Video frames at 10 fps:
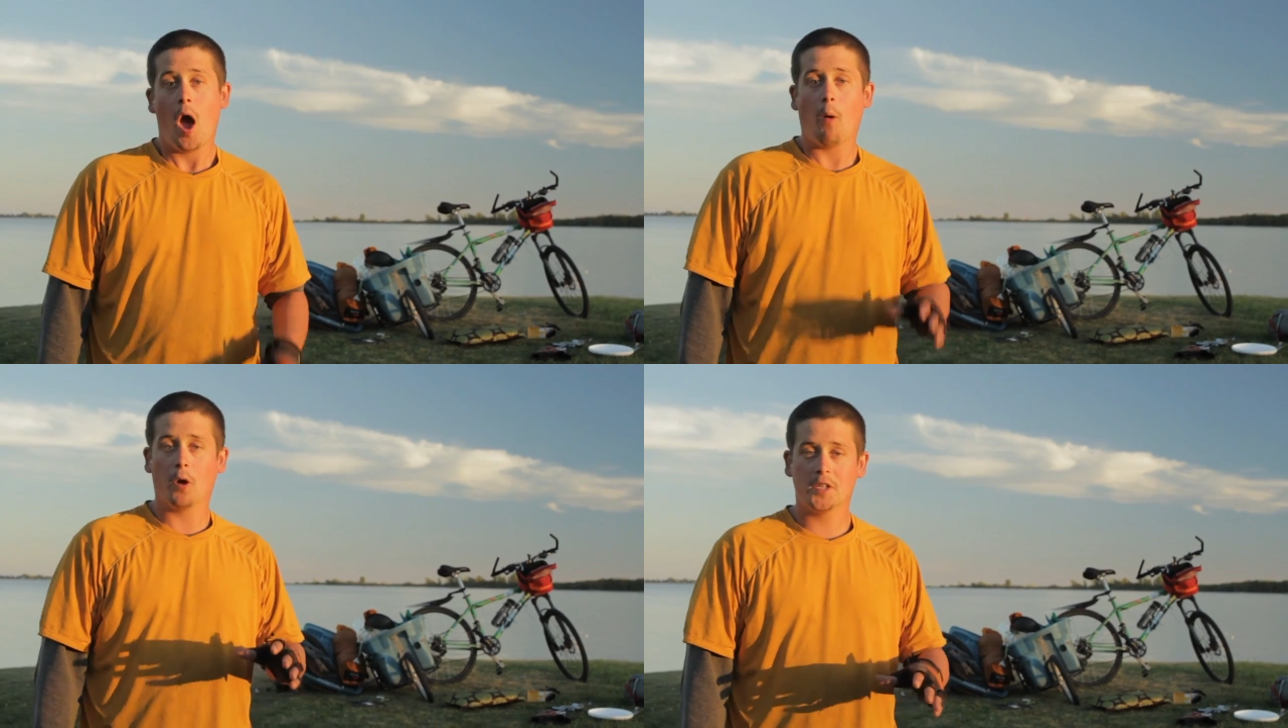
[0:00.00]

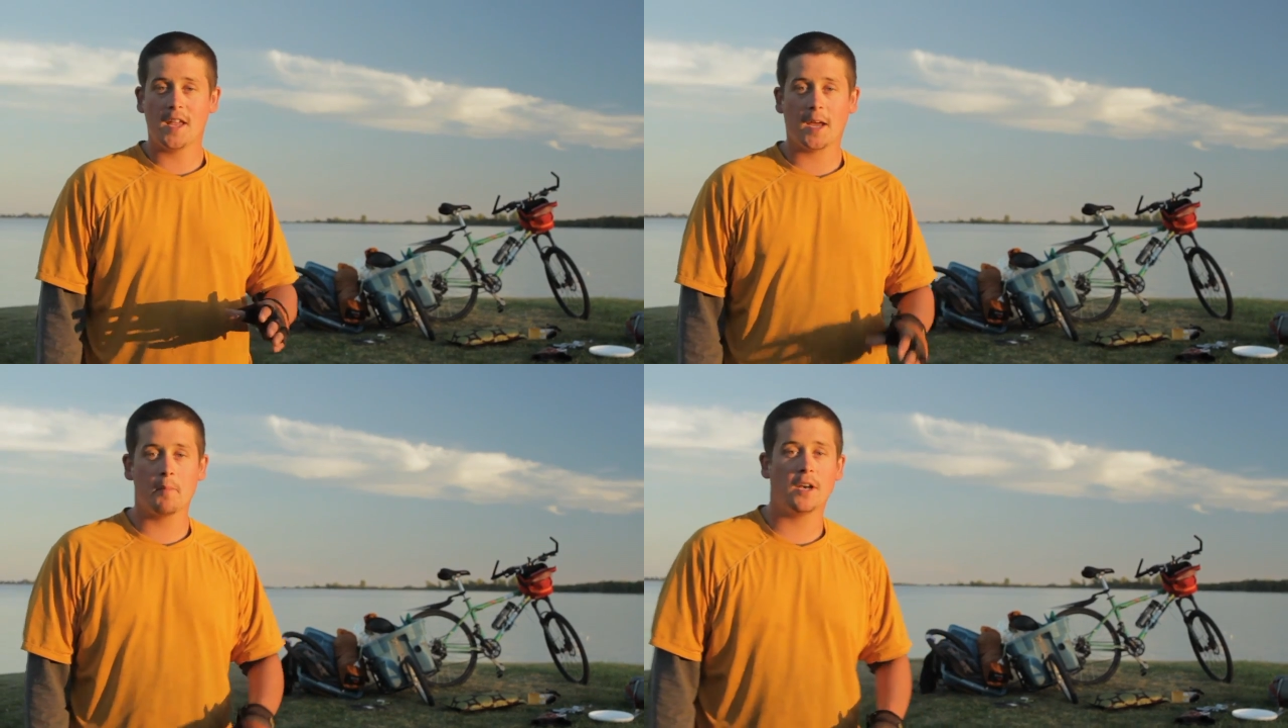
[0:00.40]
I want to
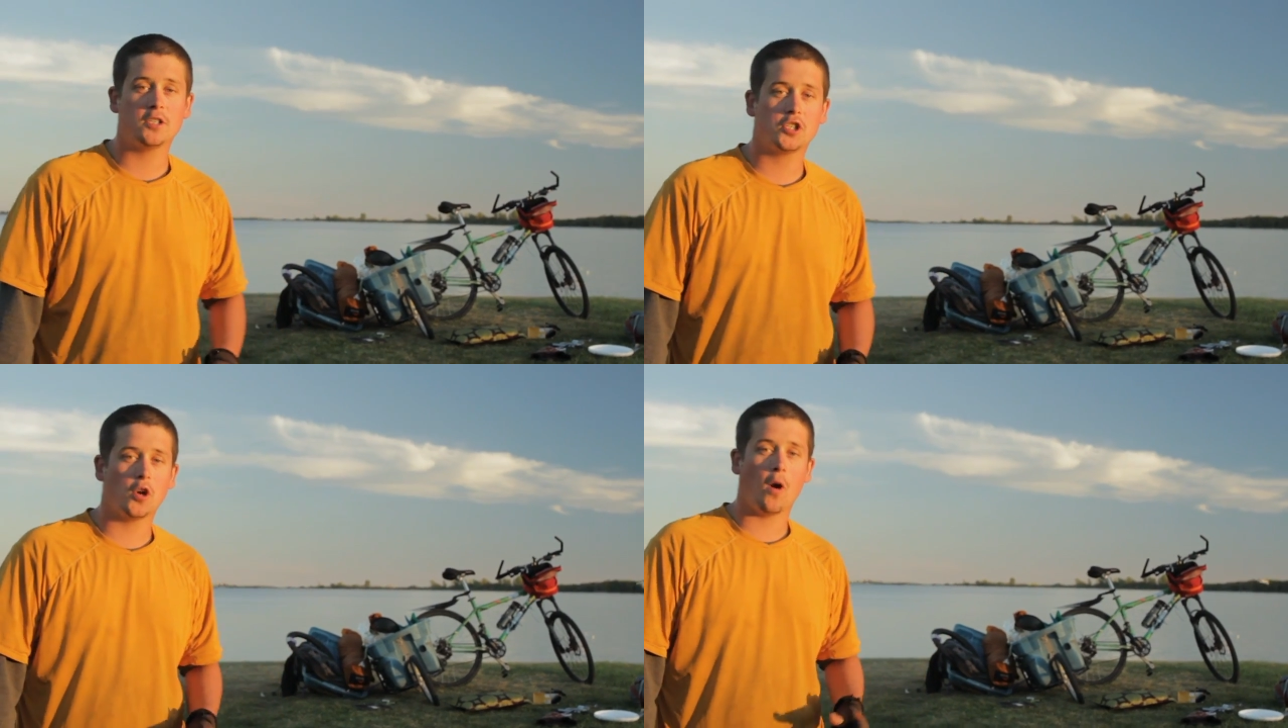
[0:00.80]
take a
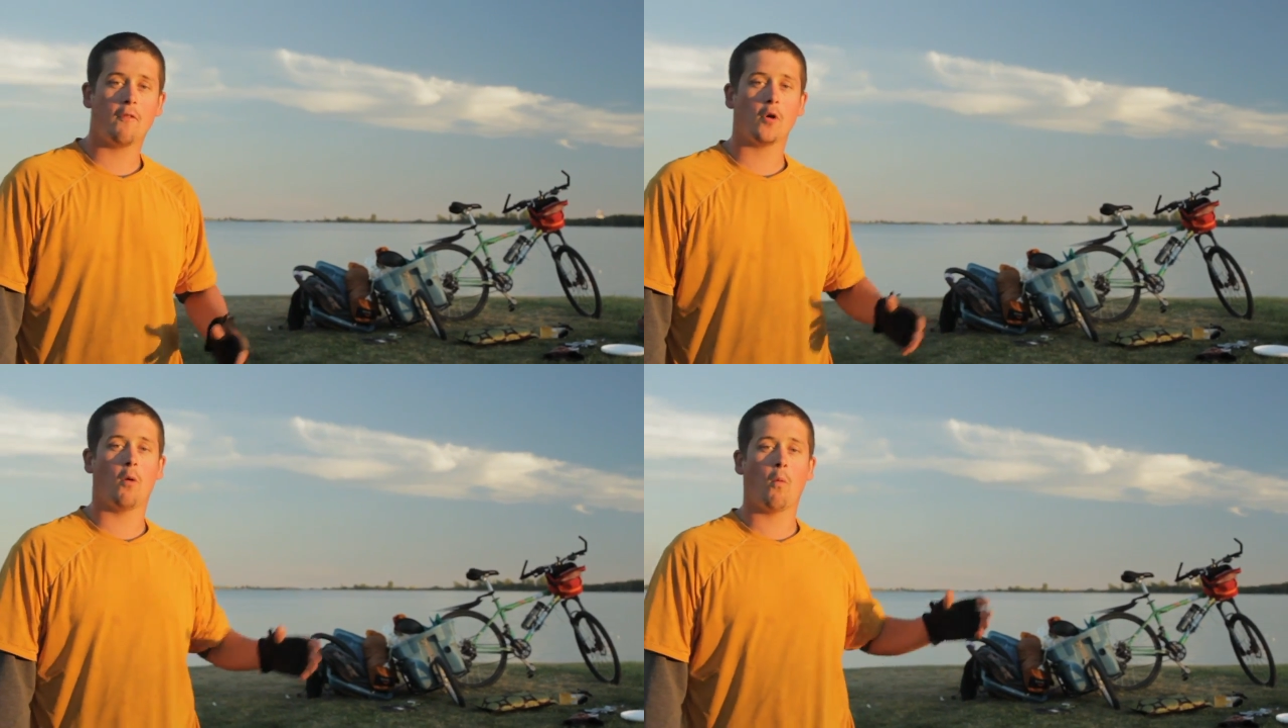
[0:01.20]
minute to show
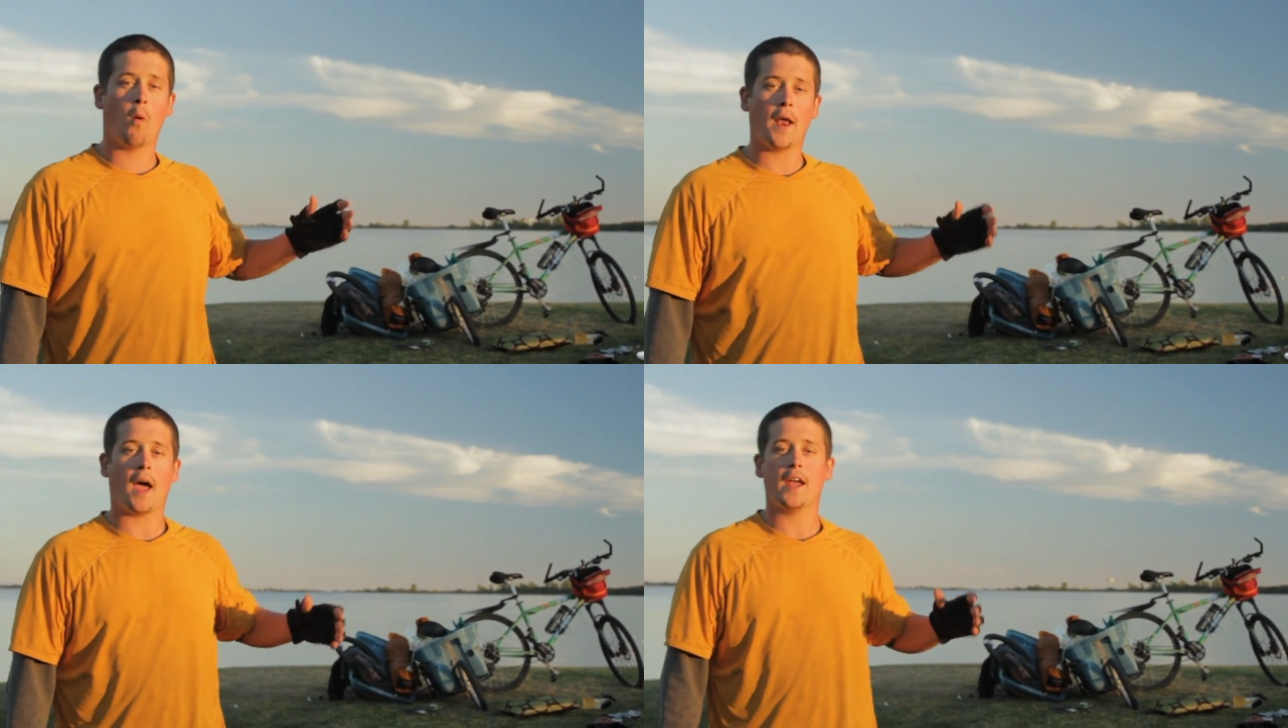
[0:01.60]
everyone
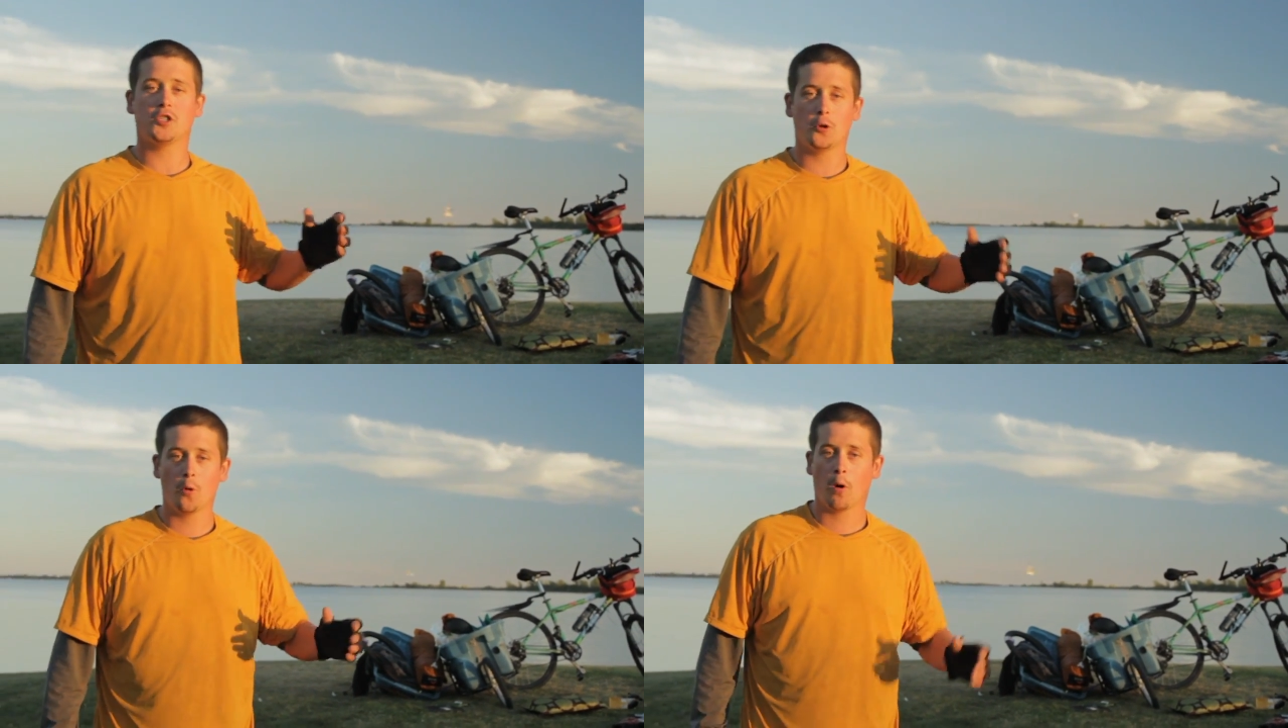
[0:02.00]
what I
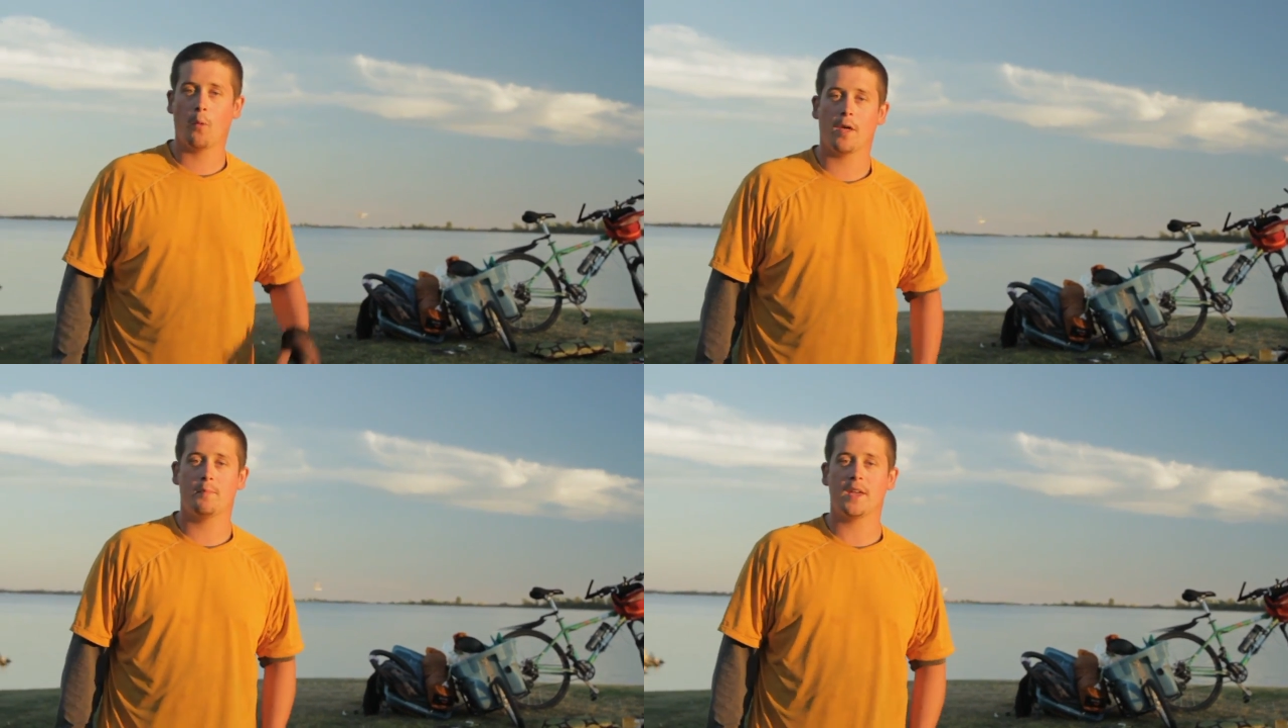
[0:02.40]
tour with,